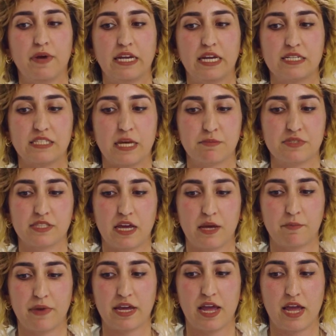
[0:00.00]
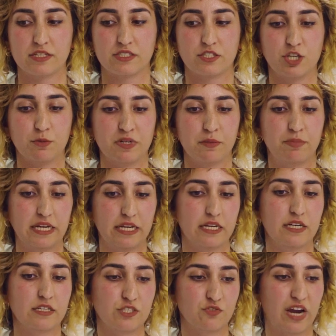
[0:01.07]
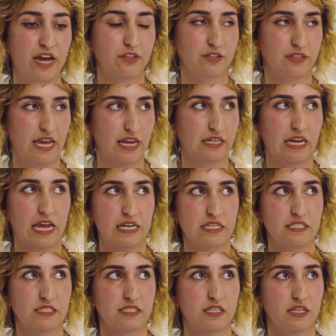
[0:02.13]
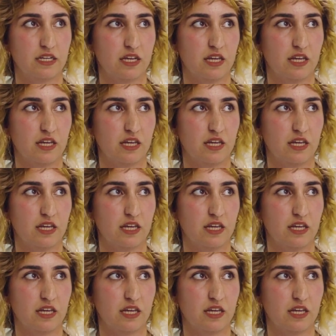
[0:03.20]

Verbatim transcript: and accepts them as human beings rather than as